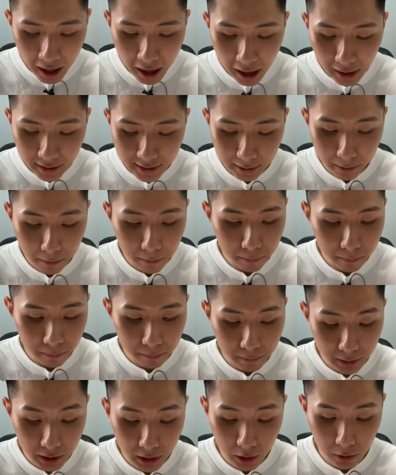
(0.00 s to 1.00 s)
Some
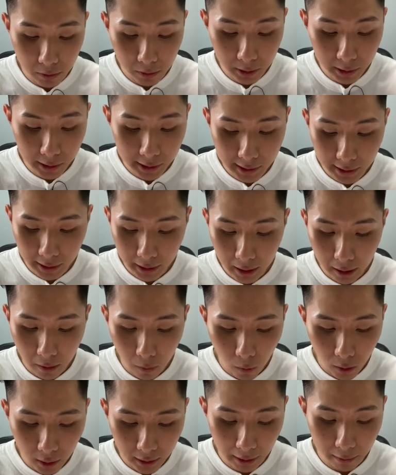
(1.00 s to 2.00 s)
materials,
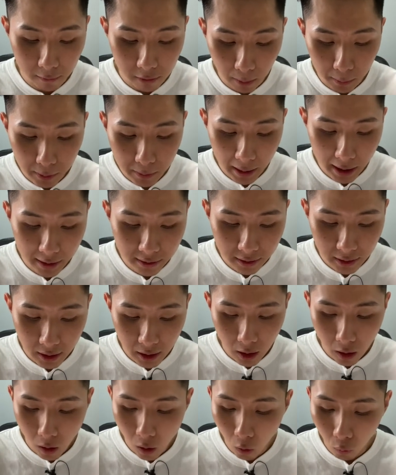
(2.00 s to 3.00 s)
like rubber band,
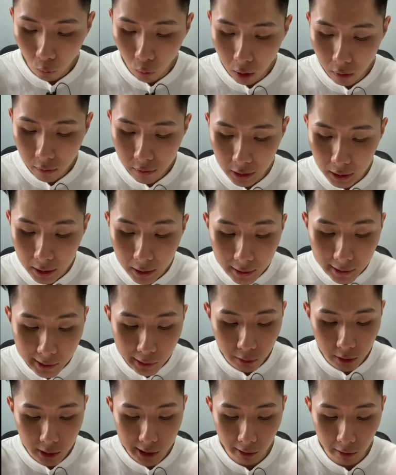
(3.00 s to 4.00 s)
will return
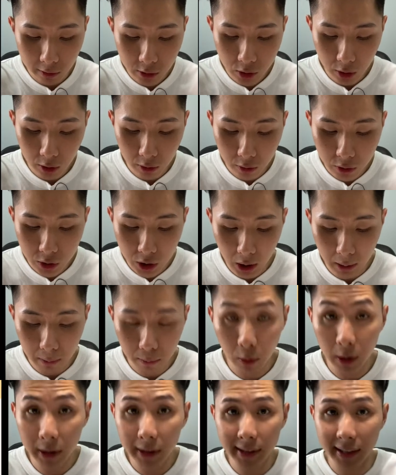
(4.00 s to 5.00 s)
to its original shape
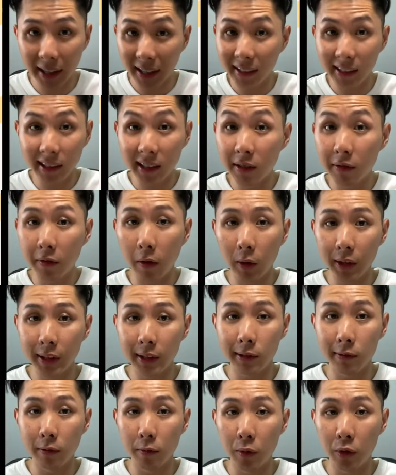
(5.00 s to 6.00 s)
once the external force
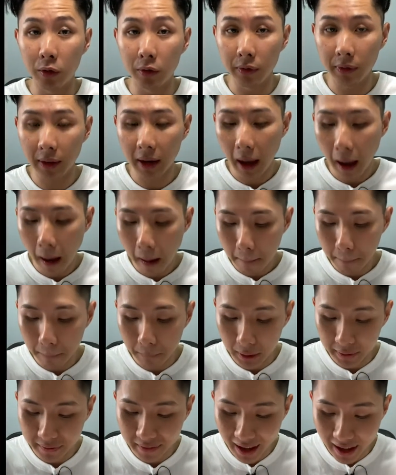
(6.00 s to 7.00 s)
is removed.
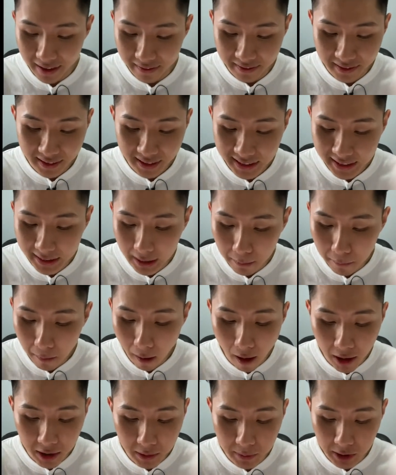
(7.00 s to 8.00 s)
But then some
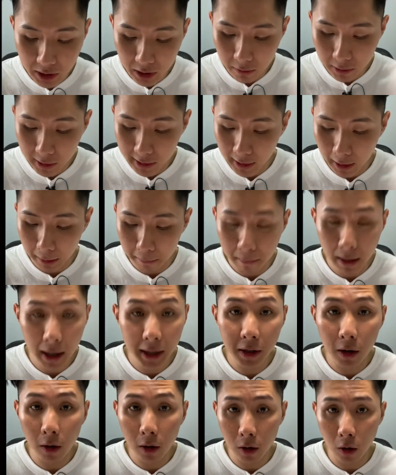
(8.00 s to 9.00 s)
other materials like
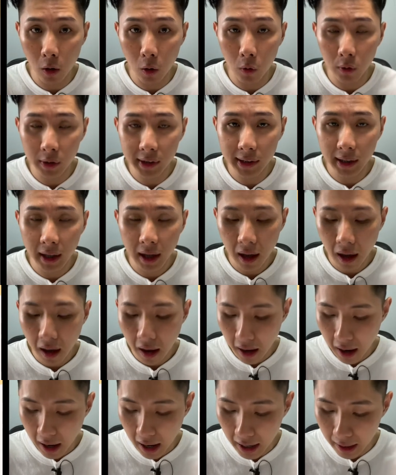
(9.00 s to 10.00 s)
metal or gold,
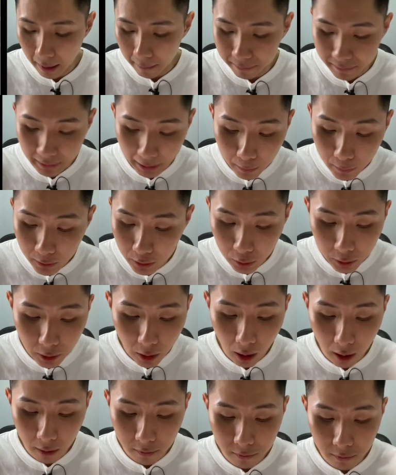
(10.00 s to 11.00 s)
they do
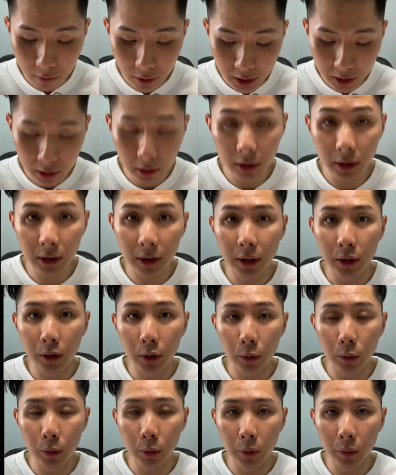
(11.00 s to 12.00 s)
not return
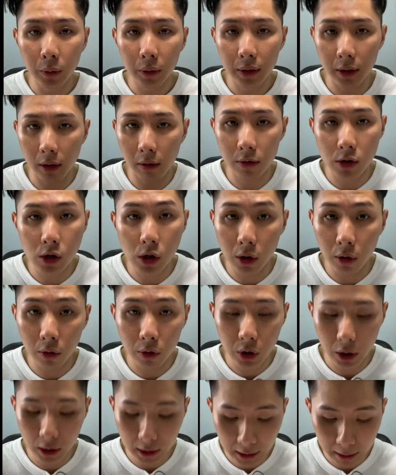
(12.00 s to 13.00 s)
to the original
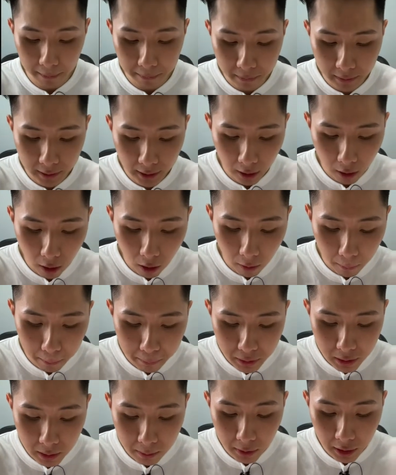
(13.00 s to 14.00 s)
shape. They are called
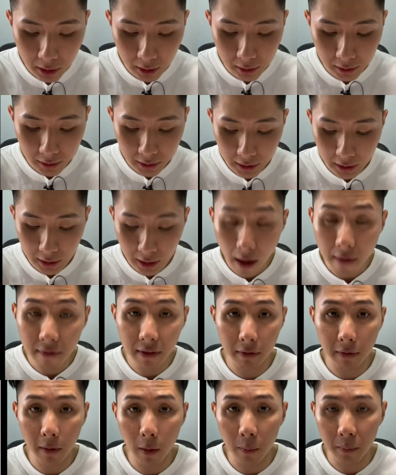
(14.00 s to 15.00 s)
permanently
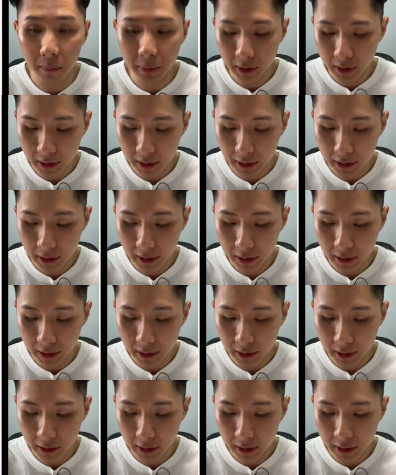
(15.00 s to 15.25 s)
deformed.